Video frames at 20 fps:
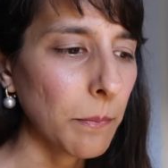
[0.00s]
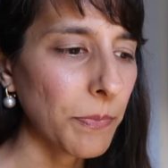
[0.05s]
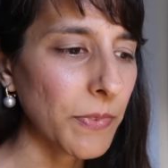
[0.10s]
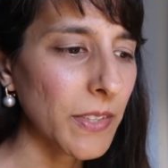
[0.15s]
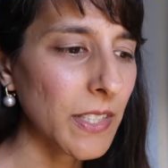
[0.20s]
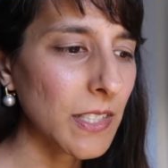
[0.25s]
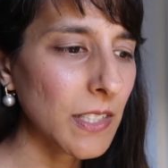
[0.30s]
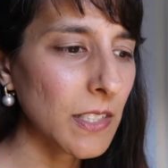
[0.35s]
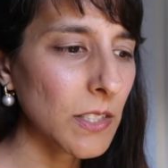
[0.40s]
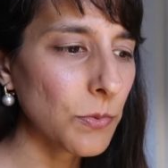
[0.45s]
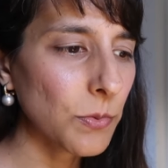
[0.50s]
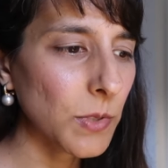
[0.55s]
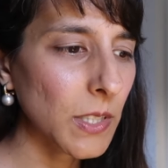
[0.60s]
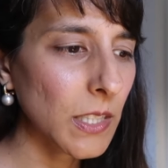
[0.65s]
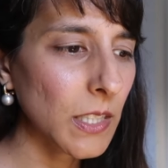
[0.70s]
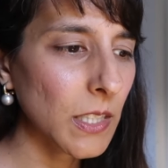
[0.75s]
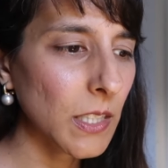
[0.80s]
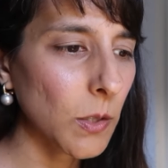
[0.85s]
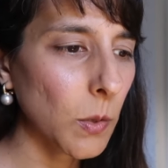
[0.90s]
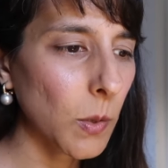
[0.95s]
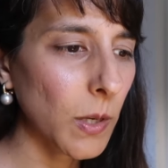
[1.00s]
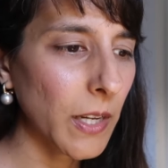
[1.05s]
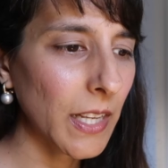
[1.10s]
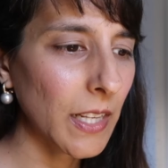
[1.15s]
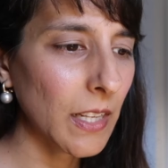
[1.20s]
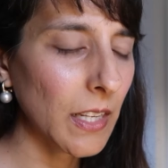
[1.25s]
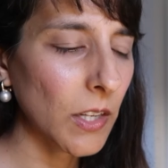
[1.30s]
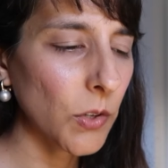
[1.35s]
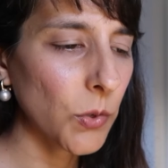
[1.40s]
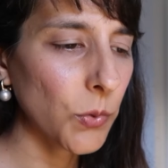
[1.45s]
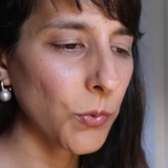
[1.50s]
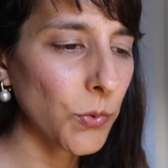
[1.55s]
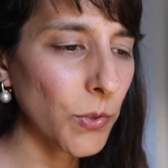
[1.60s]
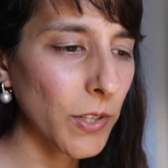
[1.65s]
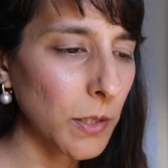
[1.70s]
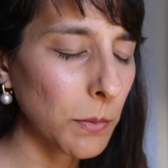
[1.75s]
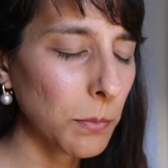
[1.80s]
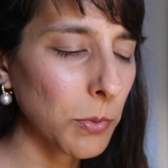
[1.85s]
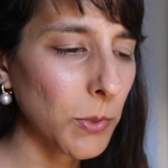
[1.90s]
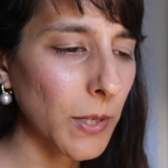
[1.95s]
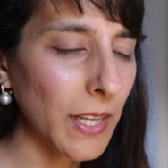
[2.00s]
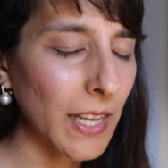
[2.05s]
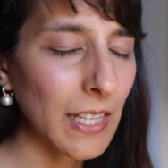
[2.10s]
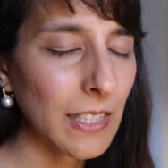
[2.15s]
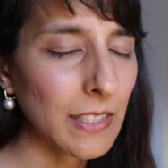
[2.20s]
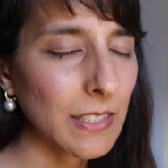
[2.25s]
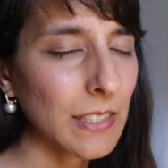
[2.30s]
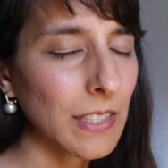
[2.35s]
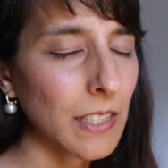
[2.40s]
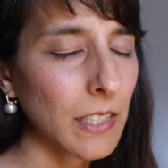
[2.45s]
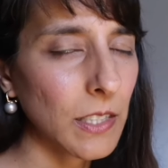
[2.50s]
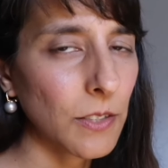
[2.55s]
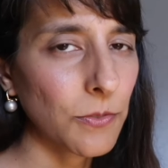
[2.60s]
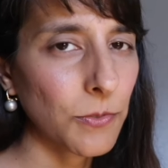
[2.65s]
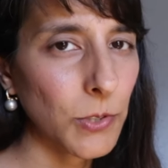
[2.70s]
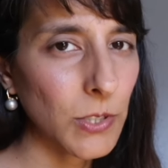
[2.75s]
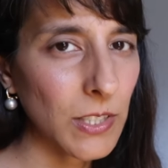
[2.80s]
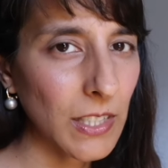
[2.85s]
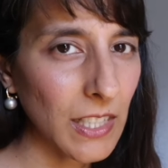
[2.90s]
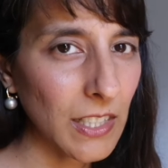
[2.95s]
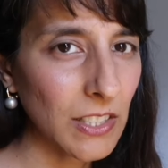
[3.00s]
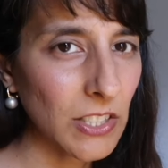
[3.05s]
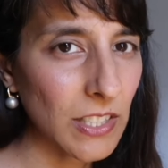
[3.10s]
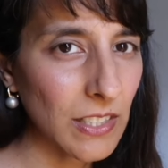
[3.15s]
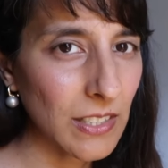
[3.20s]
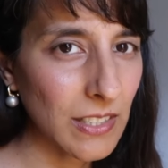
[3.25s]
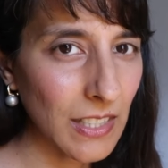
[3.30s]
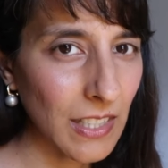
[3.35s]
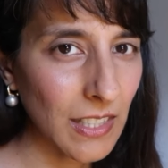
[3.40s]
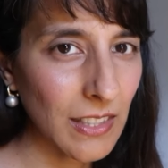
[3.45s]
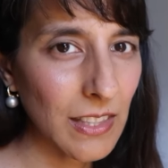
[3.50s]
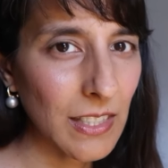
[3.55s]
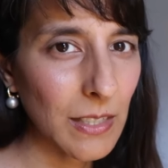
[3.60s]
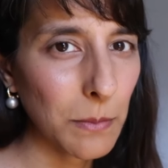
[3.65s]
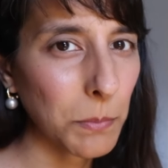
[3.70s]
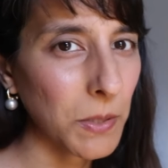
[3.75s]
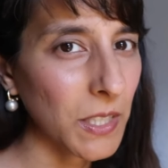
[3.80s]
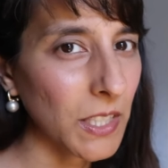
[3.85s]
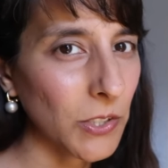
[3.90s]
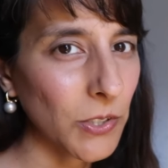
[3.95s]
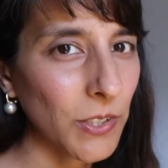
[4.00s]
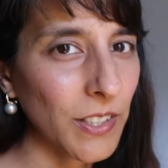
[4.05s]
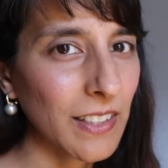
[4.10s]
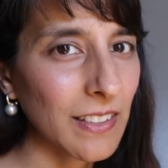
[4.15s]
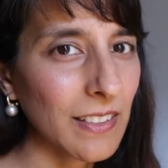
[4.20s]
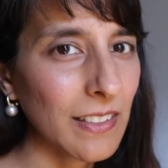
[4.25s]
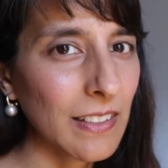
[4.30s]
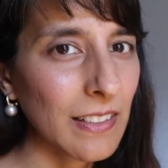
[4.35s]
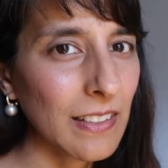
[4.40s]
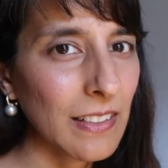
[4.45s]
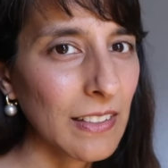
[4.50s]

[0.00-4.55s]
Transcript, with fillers: this is really quite an incredible case study for a Dasha Sandhi period.